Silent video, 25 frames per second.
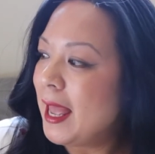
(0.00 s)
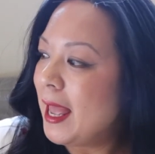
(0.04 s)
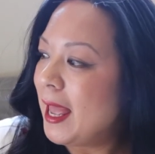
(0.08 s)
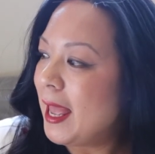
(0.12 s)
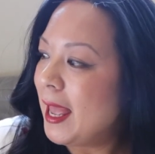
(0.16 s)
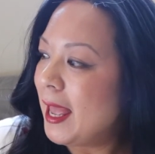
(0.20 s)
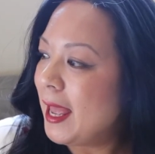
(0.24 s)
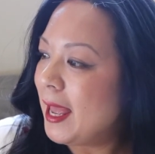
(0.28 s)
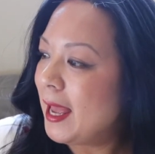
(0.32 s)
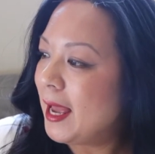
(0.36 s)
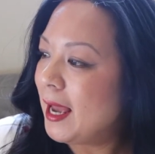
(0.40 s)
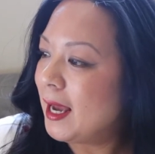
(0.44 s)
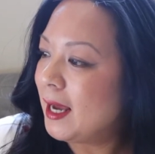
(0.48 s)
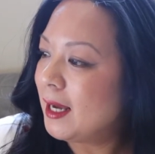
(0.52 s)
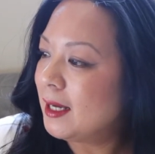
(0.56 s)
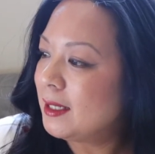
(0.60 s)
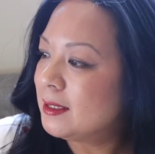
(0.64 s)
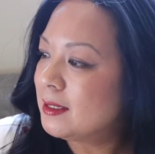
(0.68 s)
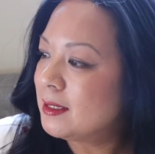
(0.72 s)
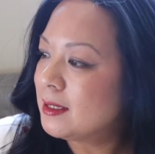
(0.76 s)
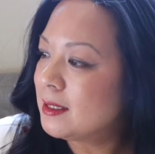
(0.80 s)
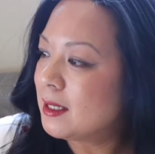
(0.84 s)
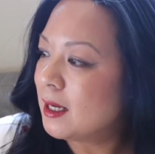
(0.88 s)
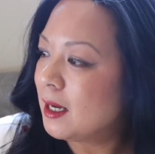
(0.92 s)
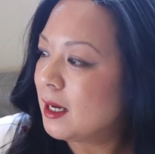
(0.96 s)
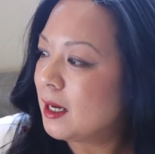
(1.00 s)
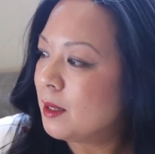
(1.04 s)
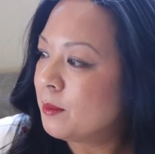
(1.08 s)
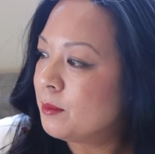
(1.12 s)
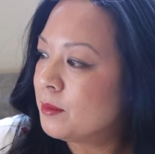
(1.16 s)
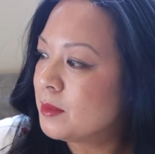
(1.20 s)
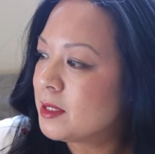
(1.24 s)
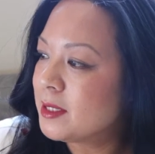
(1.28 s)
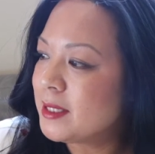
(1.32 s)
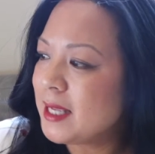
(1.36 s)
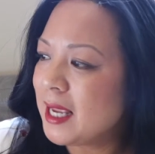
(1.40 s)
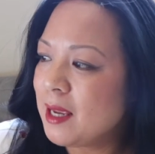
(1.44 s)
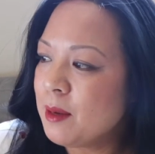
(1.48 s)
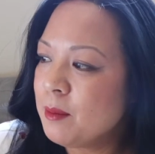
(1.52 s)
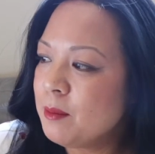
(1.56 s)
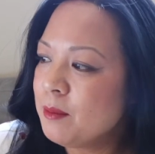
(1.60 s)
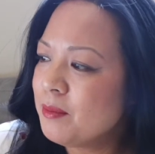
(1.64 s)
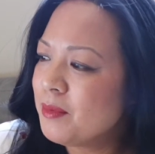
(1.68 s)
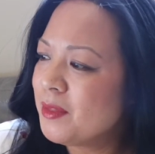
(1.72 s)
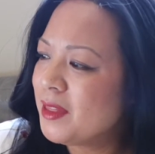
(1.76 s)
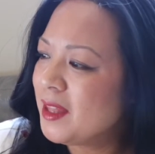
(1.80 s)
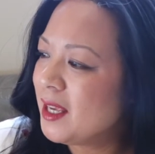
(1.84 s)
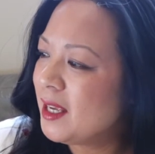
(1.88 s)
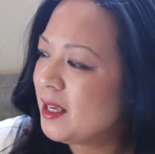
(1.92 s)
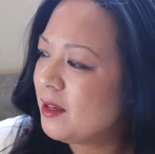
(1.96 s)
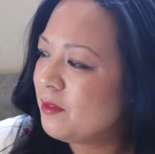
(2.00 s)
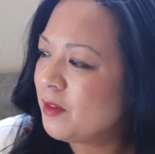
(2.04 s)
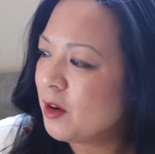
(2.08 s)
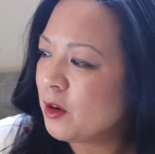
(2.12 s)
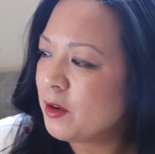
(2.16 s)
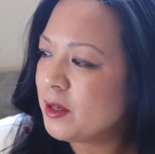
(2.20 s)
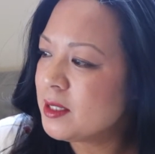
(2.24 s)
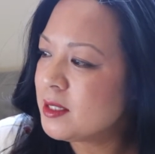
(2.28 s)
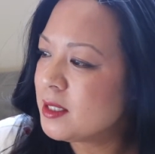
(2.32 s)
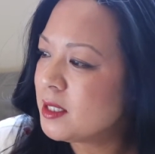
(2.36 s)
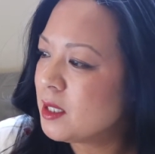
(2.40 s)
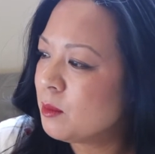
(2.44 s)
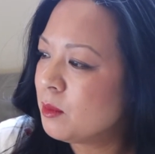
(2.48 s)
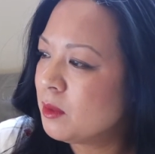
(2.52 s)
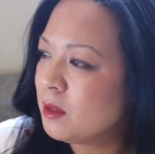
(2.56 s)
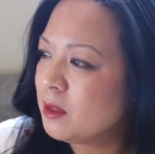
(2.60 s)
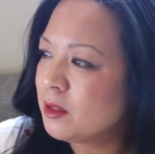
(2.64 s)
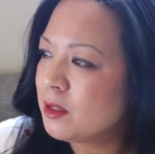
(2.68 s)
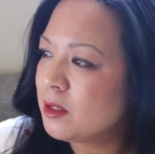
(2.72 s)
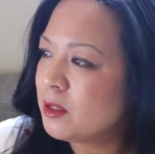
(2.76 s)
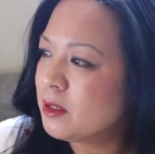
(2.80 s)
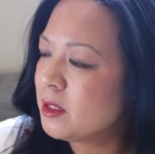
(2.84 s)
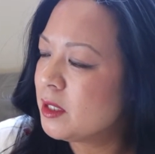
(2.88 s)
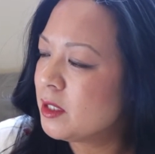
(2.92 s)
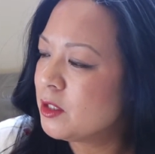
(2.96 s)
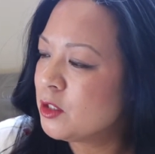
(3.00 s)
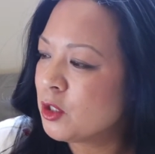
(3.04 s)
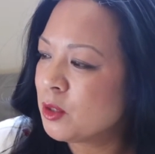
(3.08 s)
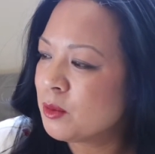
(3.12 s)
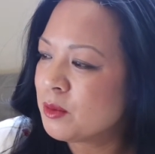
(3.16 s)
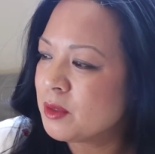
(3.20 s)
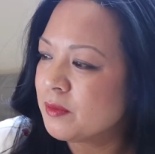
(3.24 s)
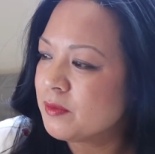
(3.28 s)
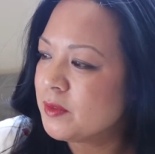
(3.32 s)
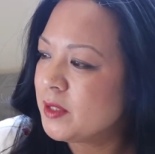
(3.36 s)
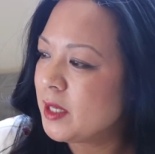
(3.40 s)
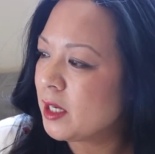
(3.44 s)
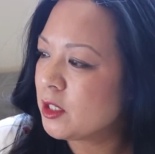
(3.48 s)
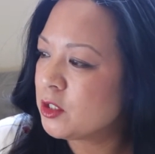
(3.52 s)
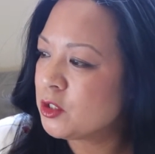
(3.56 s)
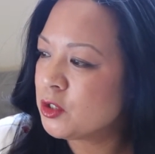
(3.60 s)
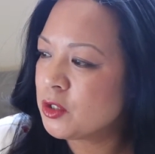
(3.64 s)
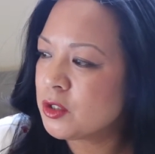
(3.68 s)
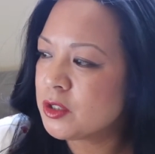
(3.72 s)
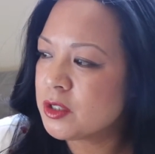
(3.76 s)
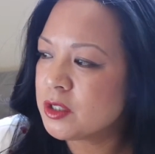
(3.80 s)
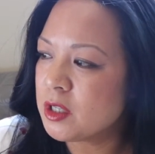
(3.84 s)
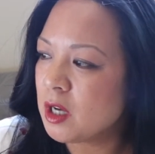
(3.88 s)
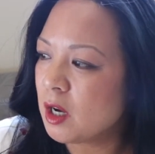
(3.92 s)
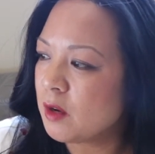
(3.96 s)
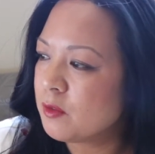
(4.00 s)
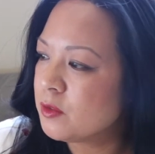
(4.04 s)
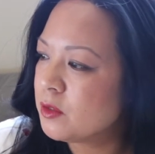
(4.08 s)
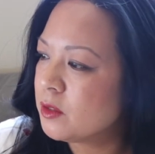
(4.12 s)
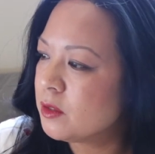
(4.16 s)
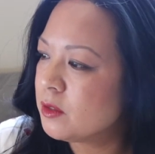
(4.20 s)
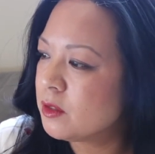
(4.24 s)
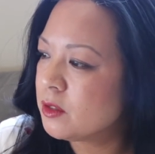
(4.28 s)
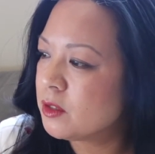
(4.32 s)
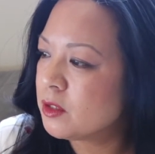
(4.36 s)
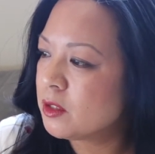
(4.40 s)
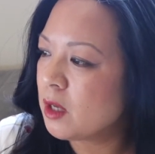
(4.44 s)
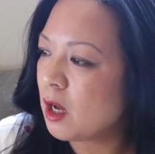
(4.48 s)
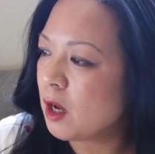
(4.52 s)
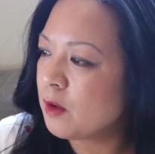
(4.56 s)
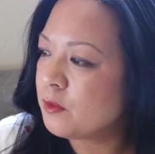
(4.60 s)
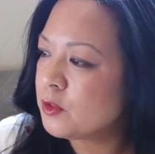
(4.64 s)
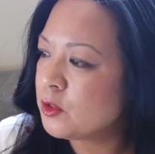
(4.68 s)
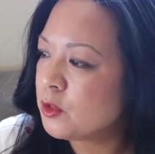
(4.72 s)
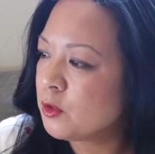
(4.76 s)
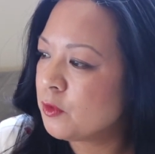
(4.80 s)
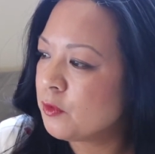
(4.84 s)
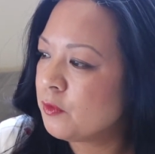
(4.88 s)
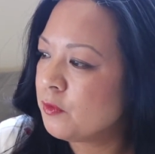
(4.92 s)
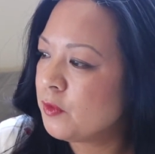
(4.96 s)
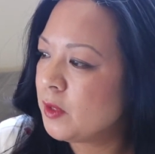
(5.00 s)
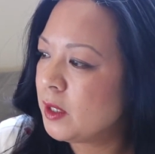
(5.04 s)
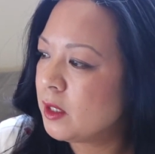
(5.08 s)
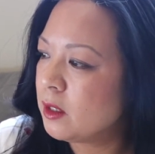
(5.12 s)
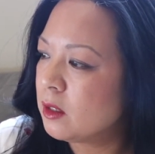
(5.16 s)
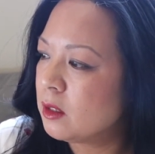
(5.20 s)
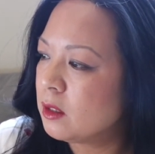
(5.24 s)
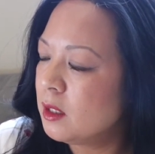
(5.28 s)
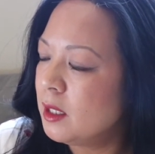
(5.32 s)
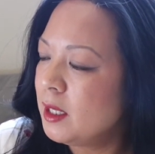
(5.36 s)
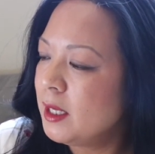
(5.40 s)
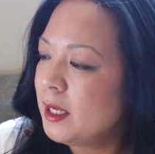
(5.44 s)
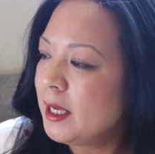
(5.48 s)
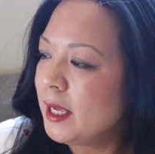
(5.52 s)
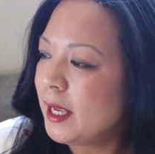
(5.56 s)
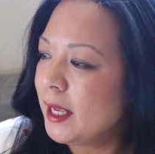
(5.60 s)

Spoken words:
And same thing, very similar in terms of texture, softer feel.